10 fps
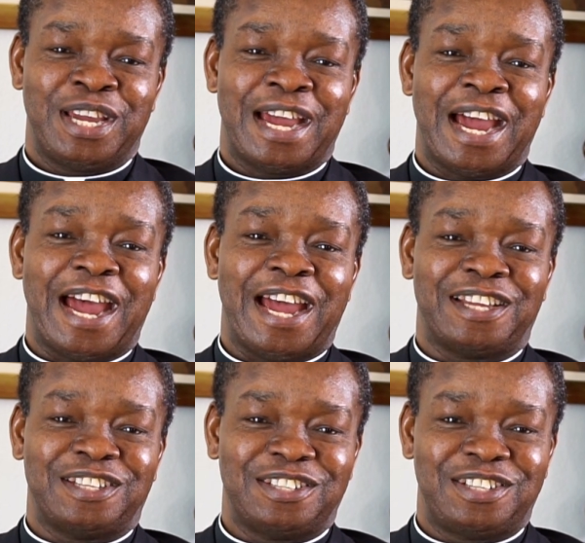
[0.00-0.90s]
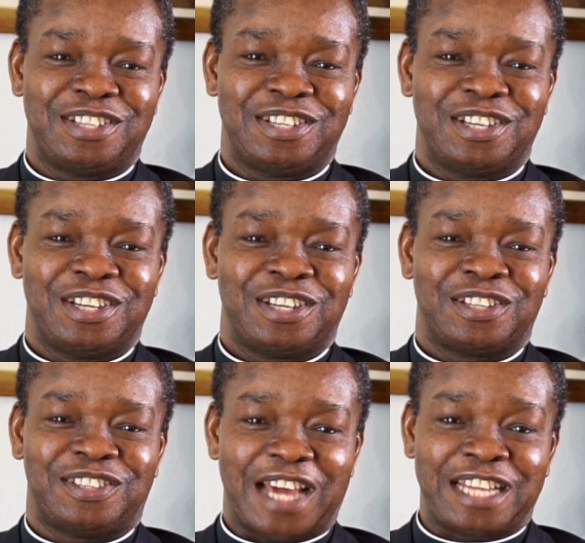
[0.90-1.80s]
And
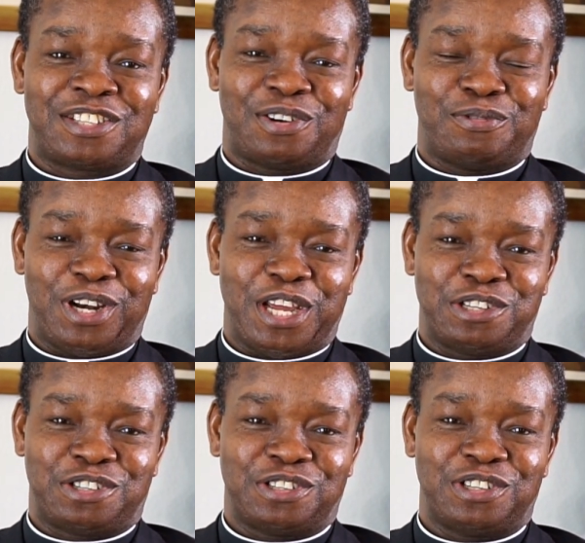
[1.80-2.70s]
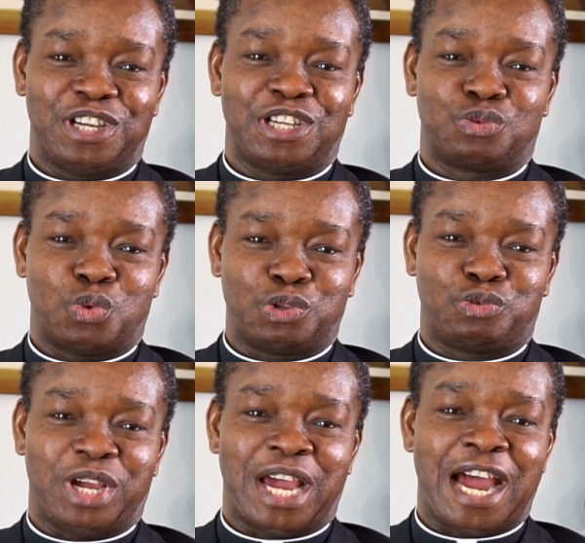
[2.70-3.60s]
That revelation is what
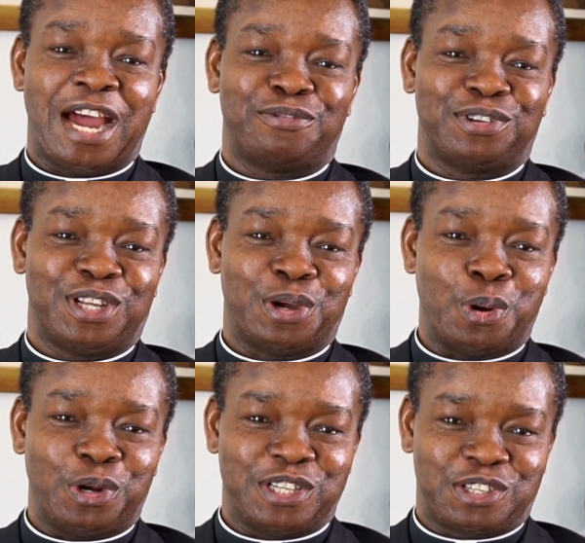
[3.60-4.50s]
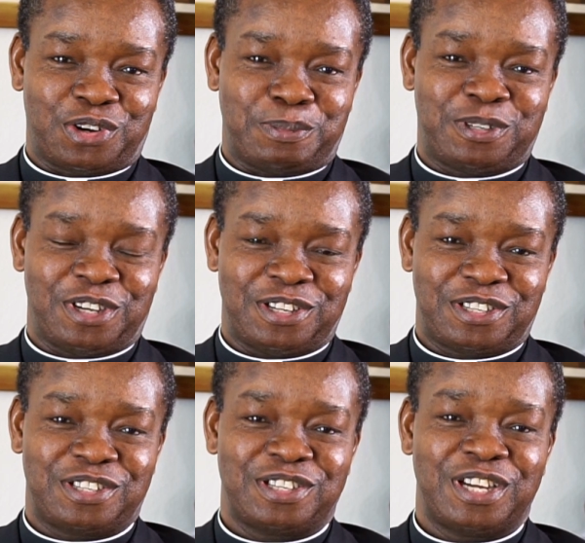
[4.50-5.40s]
we have in the Holy
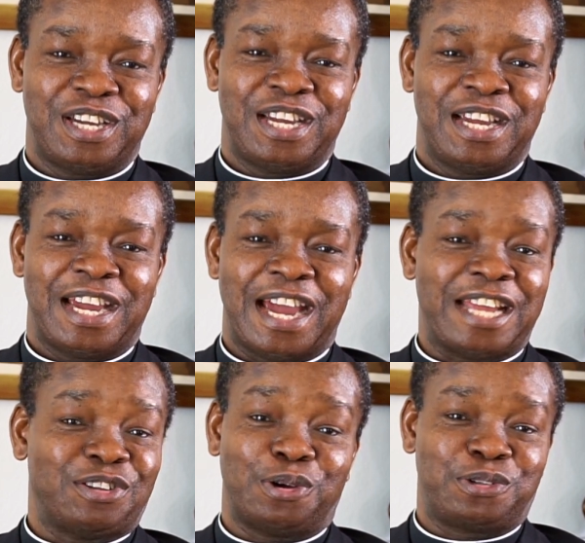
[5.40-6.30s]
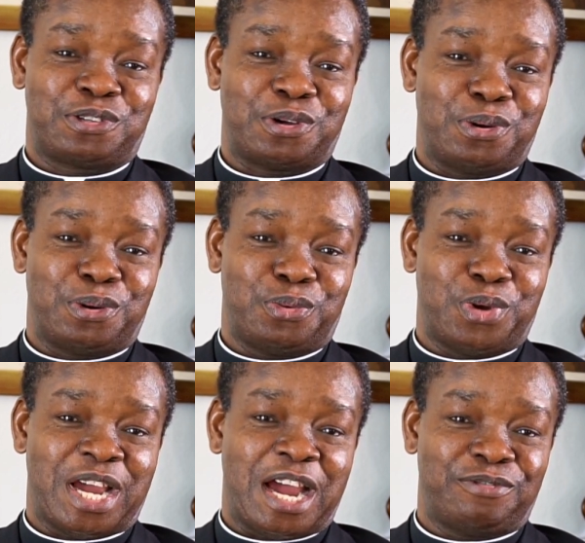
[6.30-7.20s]
Scriptures. And also
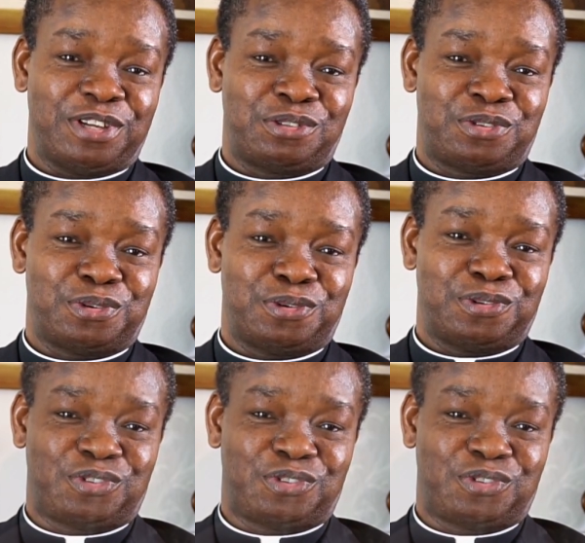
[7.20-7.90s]
we have it through